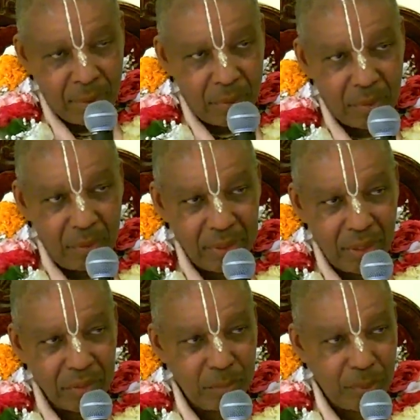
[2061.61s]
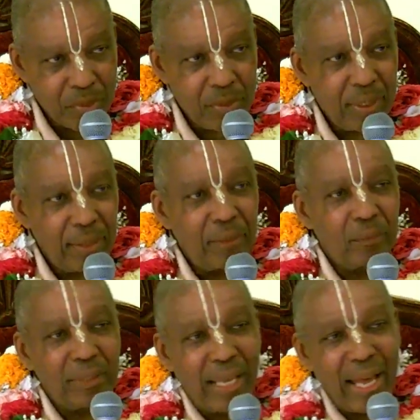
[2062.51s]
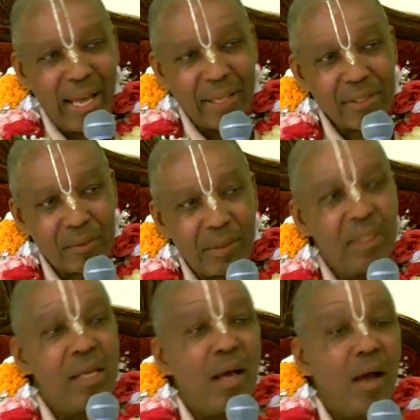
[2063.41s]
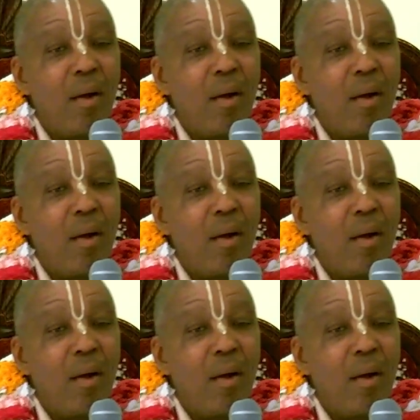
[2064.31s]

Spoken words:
So intelligent person then asks,